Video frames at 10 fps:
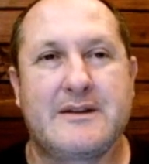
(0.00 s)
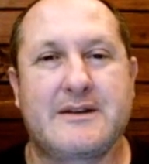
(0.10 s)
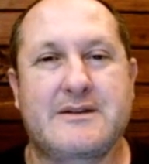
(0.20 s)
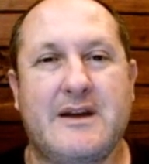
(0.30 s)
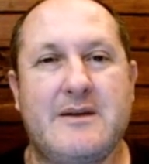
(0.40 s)

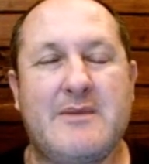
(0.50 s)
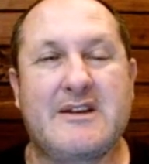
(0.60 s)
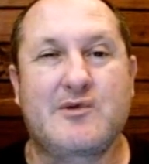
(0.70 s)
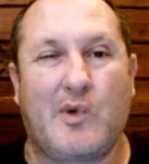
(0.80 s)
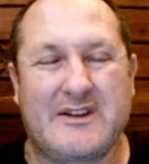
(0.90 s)
the same
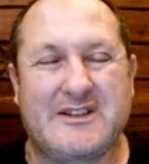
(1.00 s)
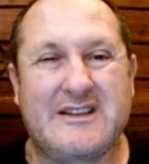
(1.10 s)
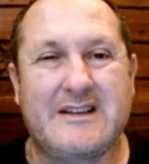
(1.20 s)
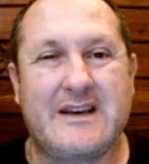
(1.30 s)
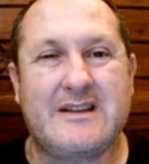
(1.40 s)
as
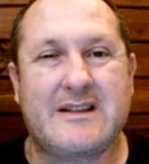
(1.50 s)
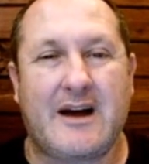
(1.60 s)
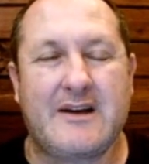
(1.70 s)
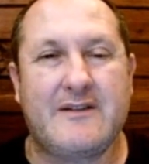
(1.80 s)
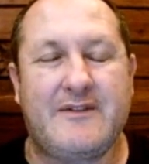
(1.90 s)
watching the
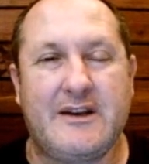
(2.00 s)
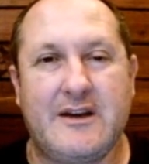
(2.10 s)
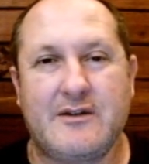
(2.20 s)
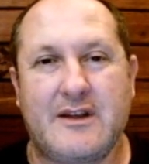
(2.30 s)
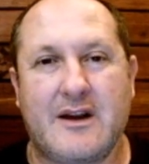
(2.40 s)
entire
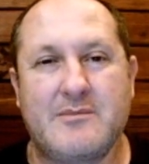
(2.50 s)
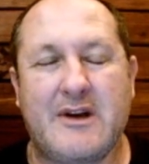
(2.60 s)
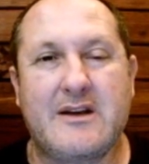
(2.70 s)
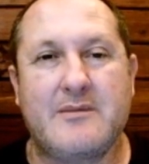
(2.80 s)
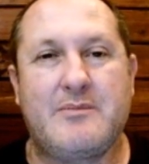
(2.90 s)
video that I
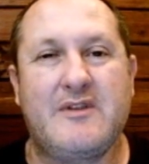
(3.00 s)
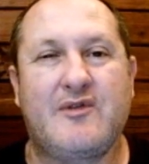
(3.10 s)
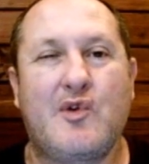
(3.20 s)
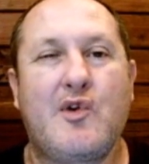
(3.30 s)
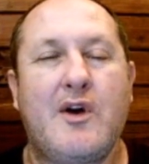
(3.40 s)
make
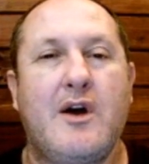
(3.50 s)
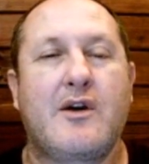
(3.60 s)
before